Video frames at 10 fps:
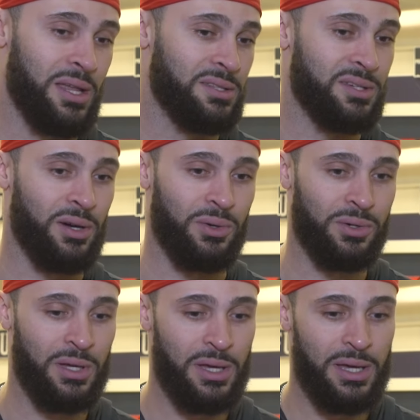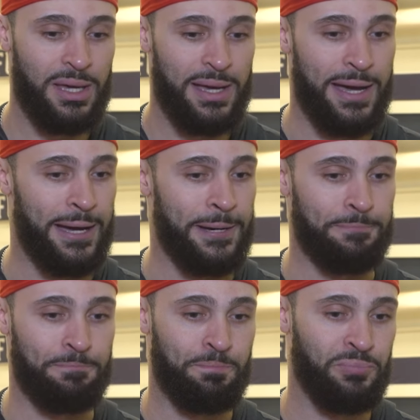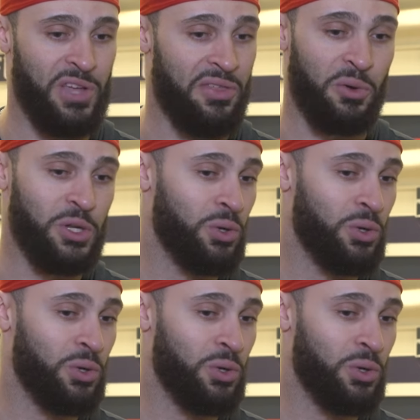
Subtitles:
And so, I think